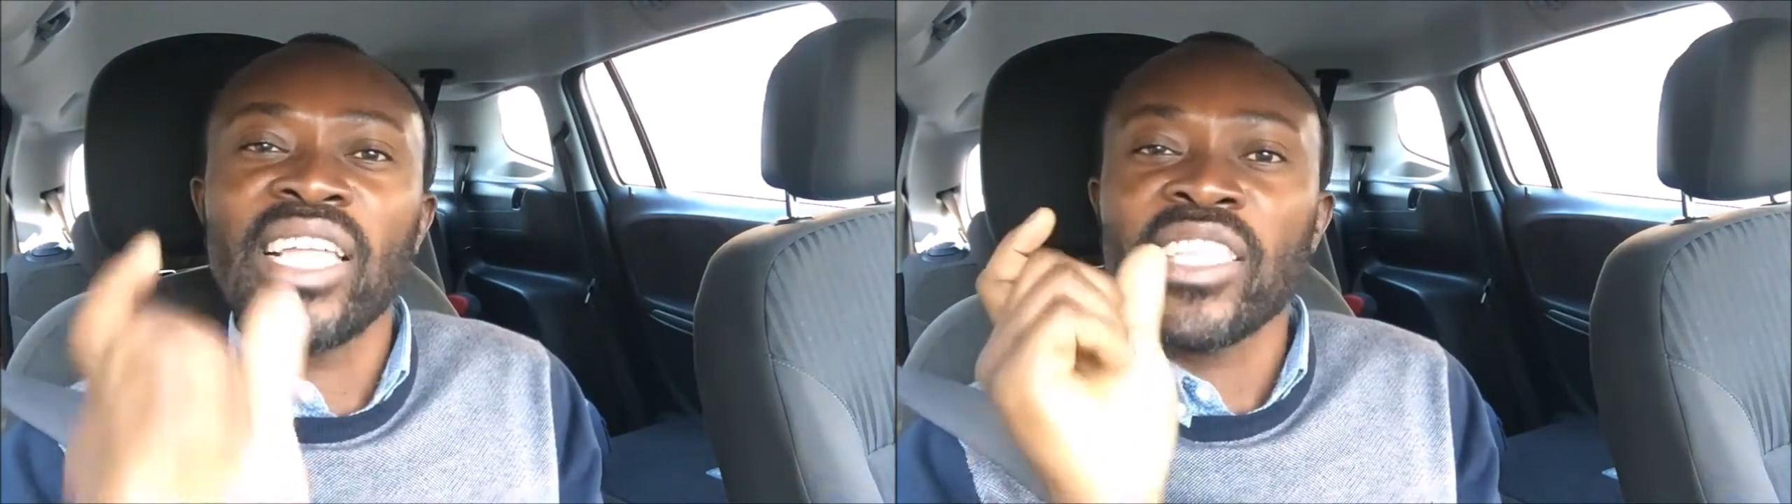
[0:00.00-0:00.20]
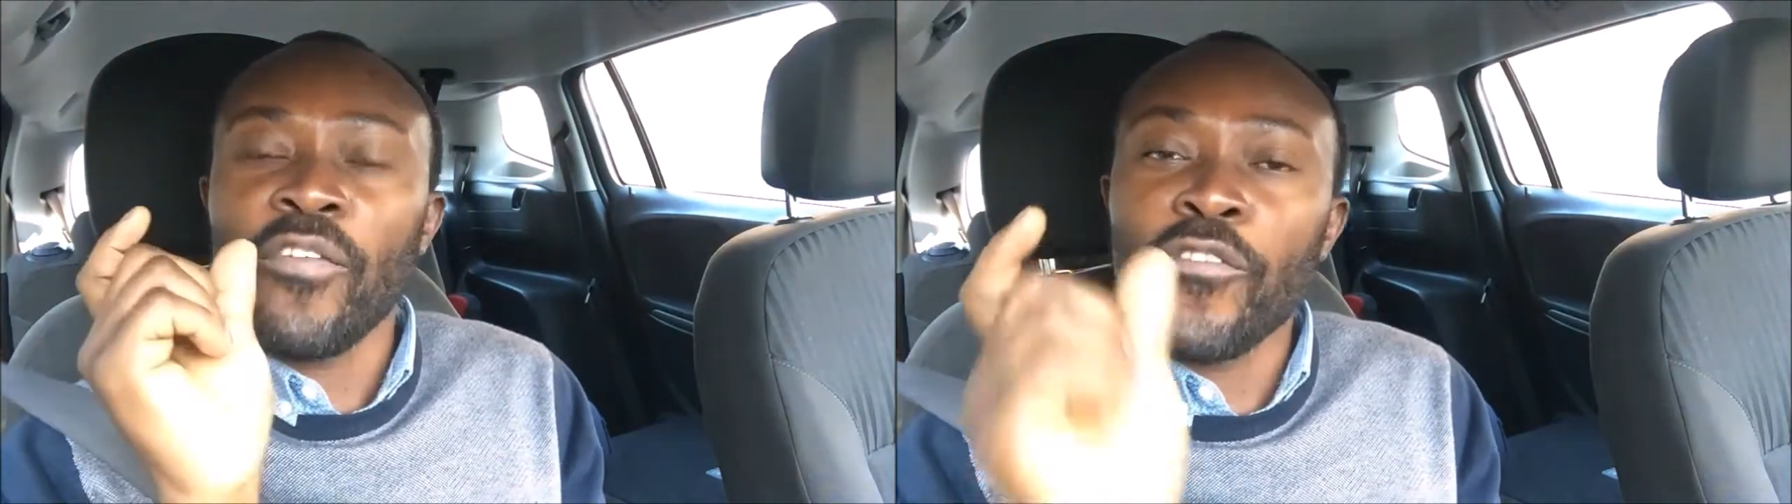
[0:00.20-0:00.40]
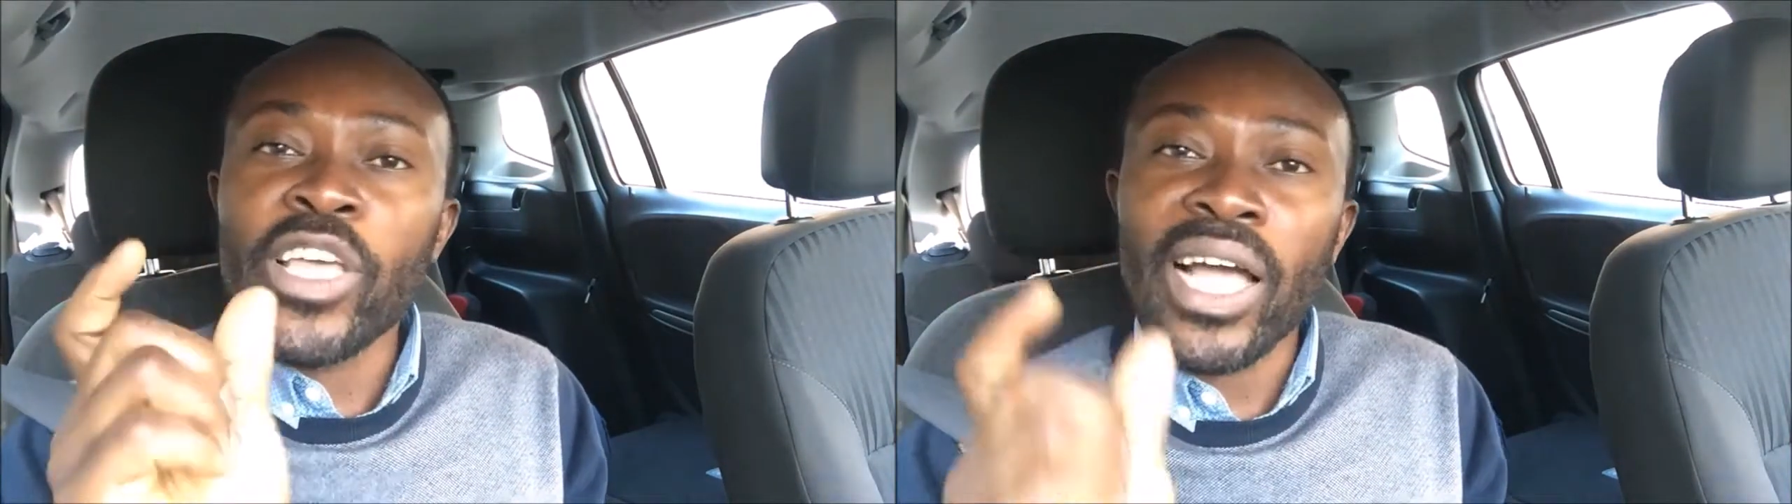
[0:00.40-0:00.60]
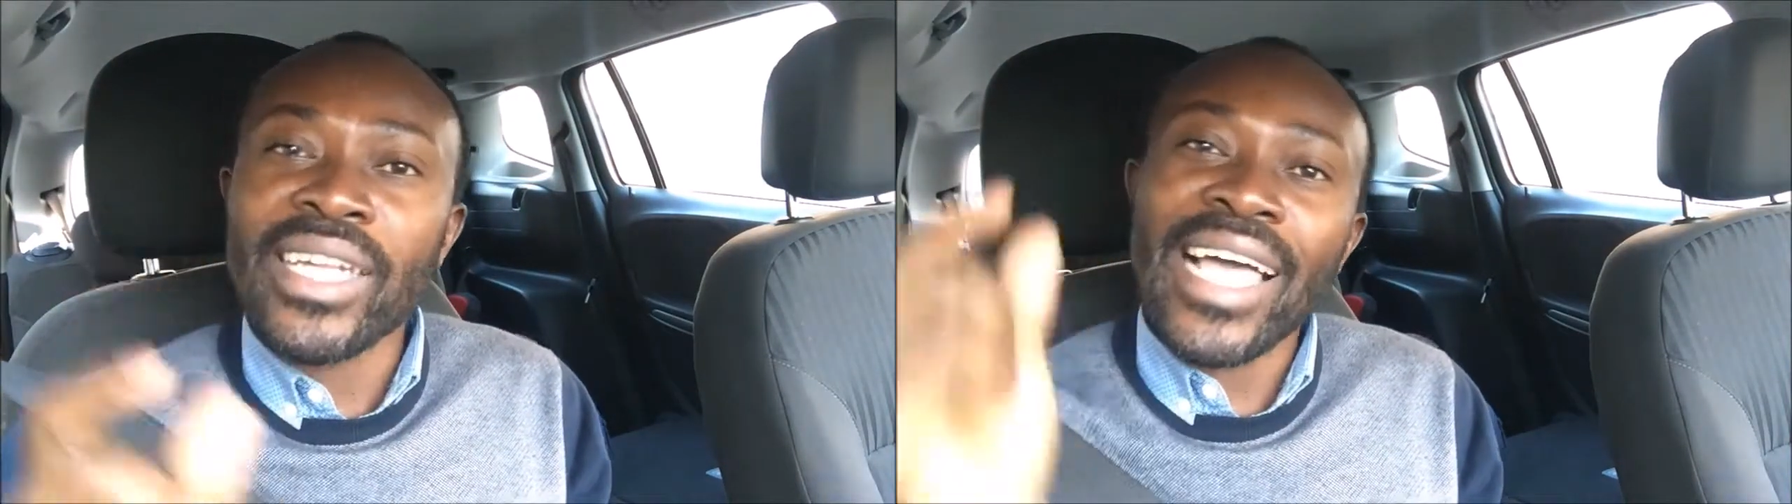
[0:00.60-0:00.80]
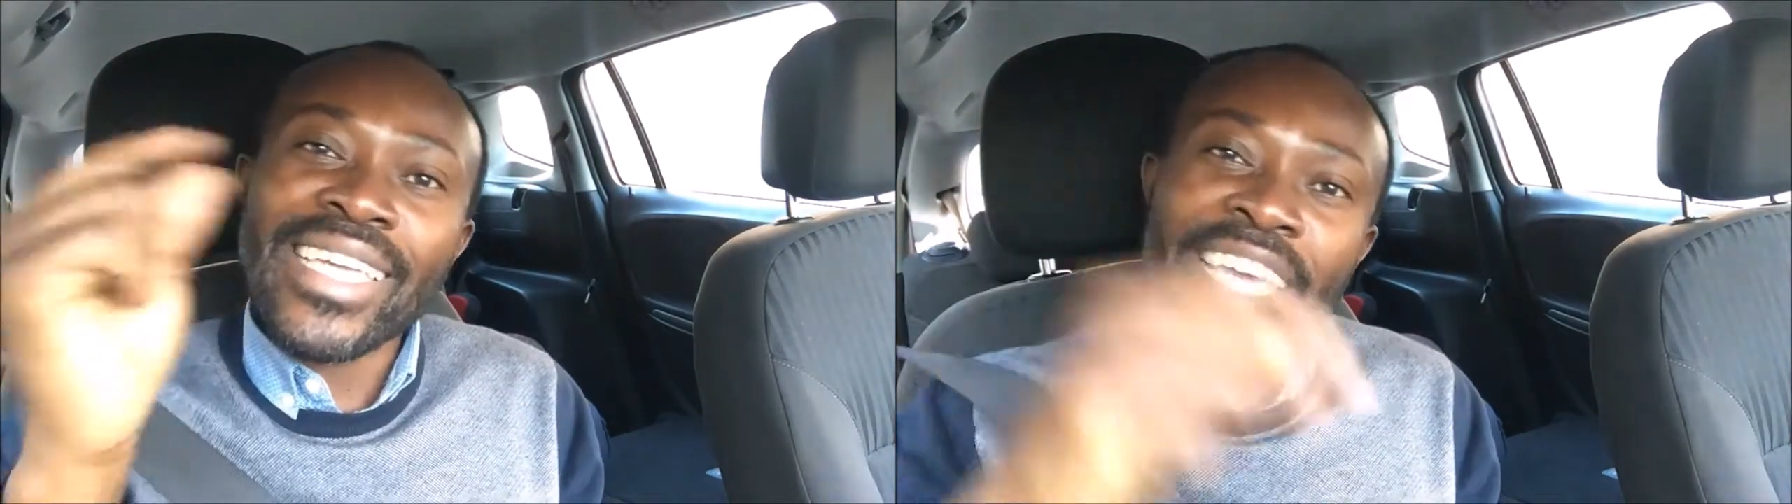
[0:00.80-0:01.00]
the figure
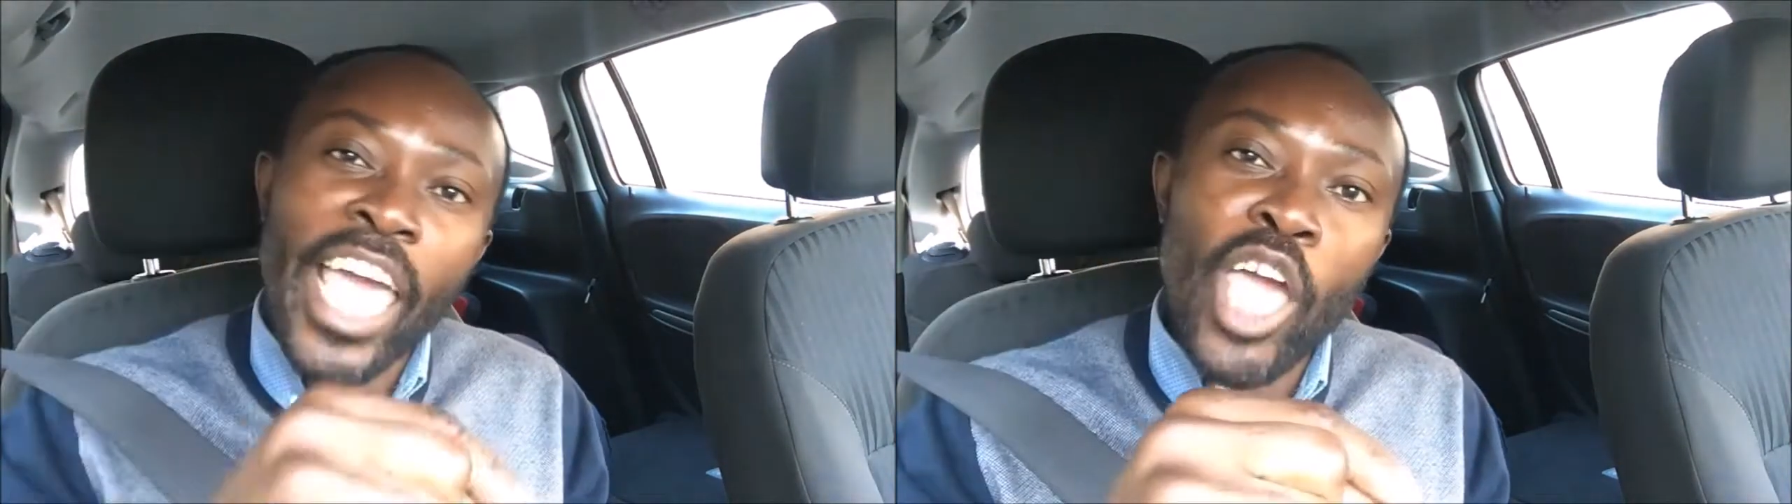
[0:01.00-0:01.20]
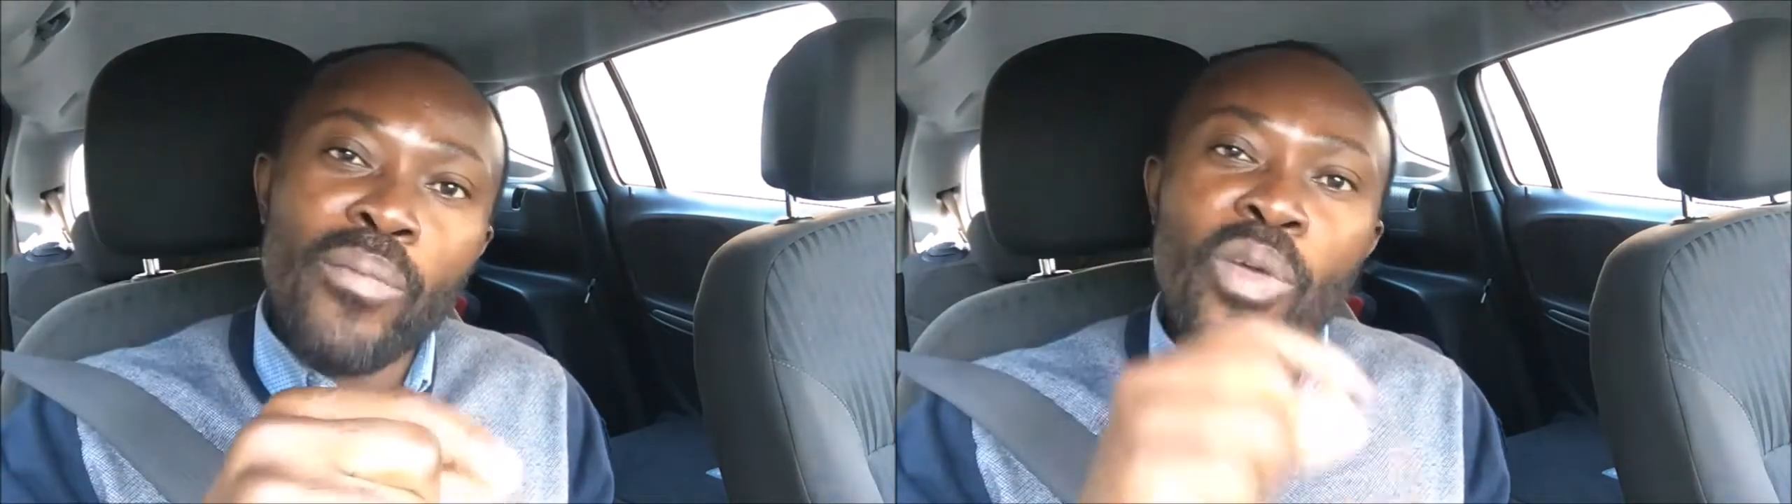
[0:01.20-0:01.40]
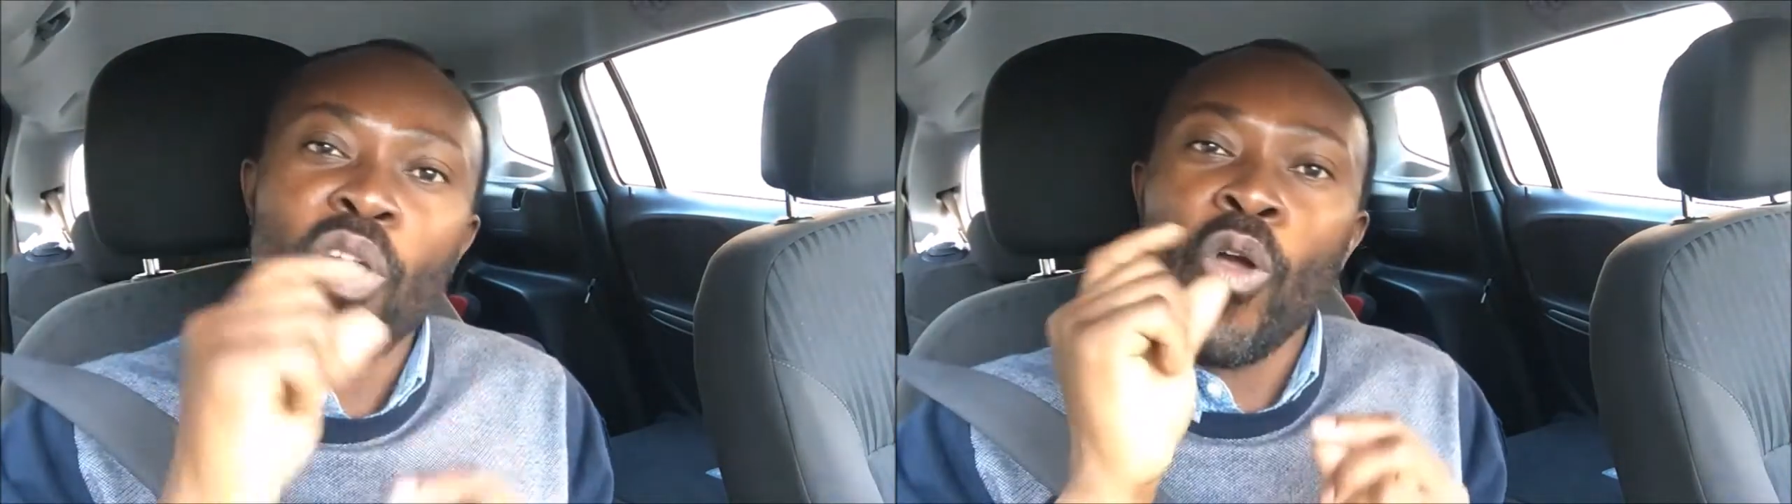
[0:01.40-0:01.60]
that came